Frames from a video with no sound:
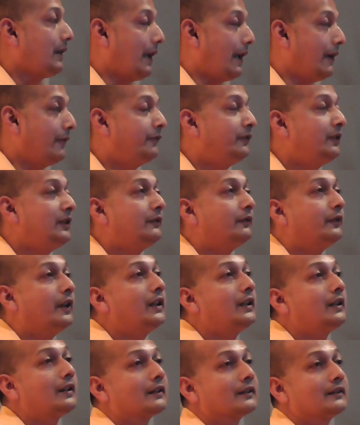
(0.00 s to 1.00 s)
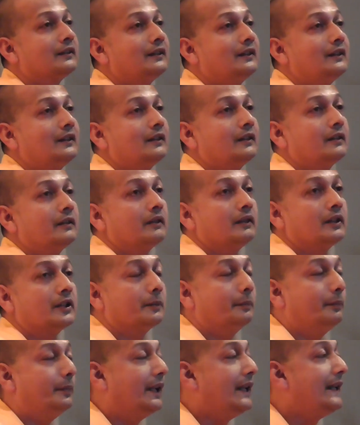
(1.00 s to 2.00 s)
Everywhere,
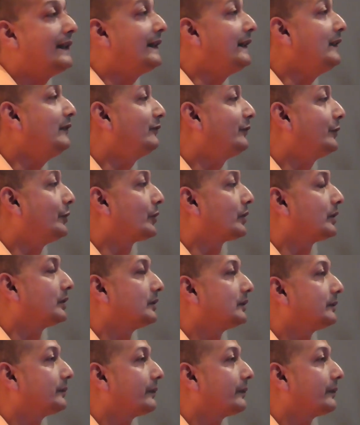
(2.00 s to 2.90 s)
it's blazing forth.